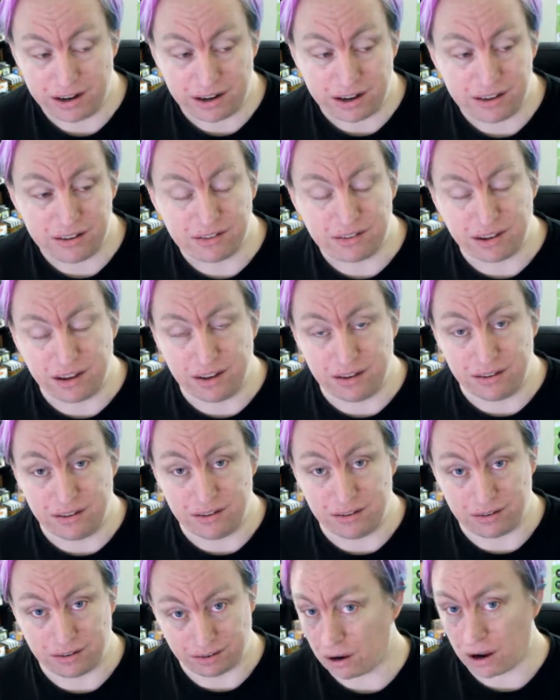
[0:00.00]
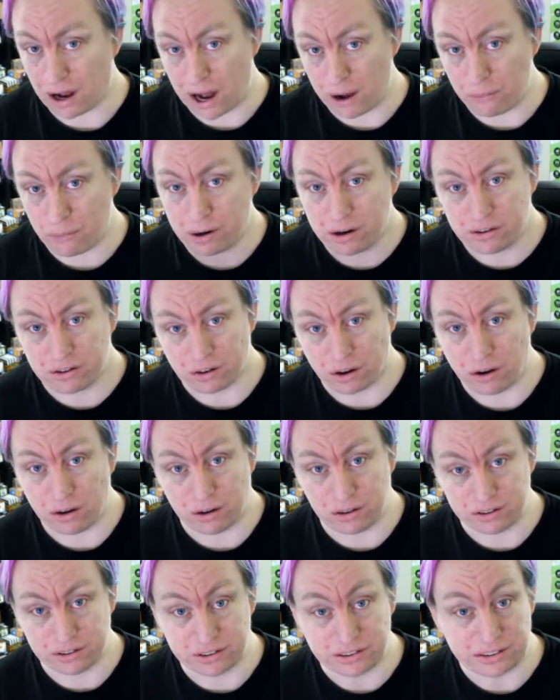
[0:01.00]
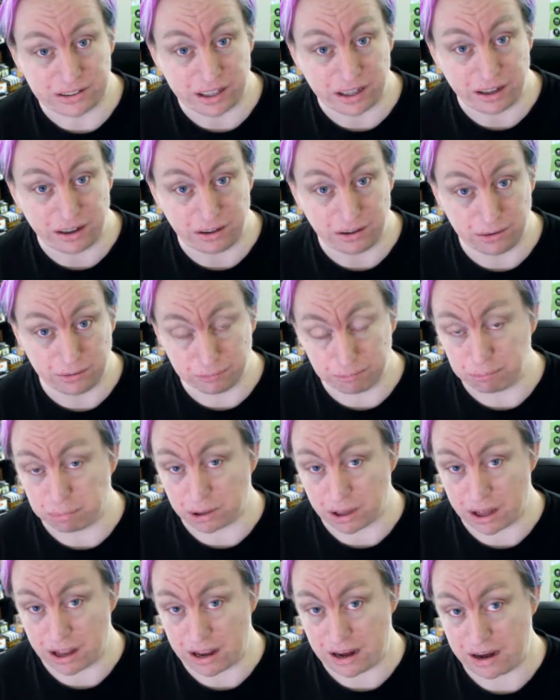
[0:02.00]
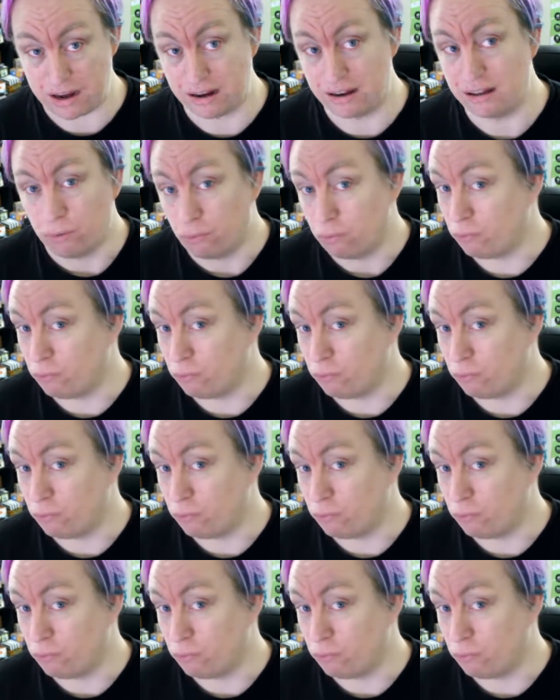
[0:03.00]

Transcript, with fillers: He says, "I want us all to tell Blaine